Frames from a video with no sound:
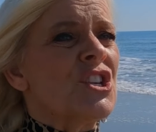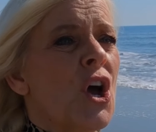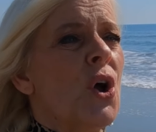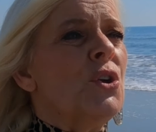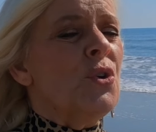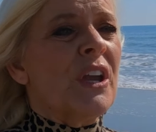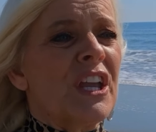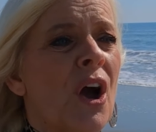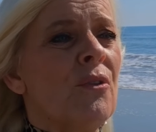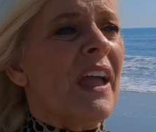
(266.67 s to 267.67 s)
So you
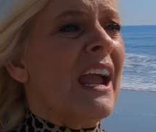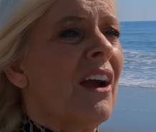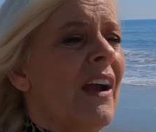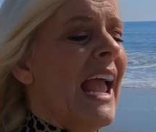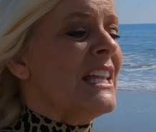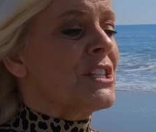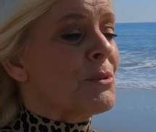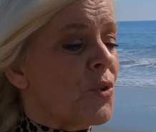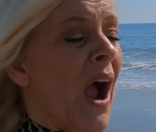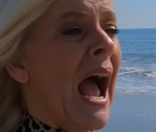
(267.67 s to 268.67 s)
can go there and
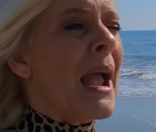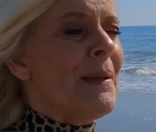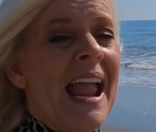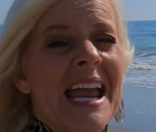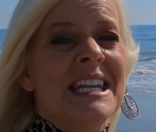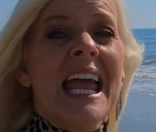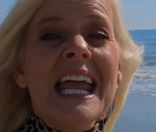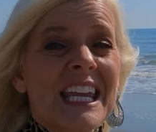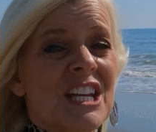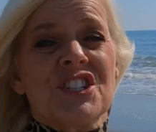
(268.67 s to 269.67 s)
subscribe and
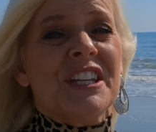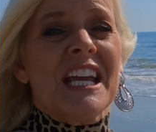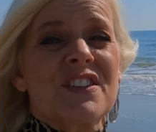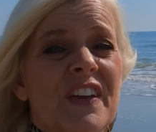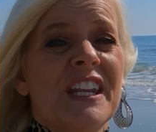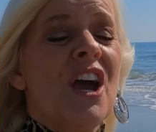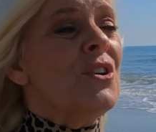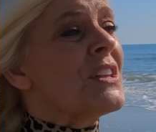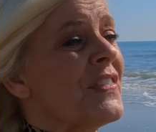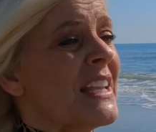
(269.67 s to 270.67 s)
catch the next
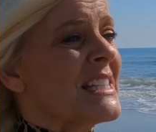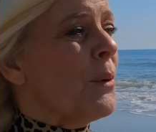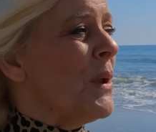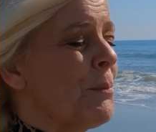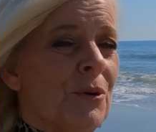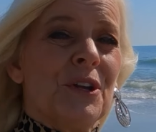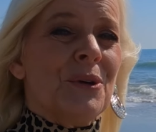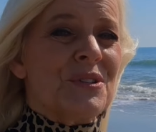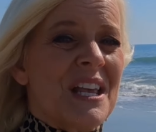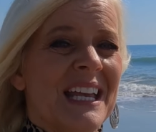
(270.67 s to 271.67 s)
videos and things that we
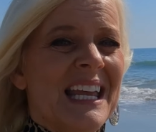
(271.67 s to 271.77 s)
produce.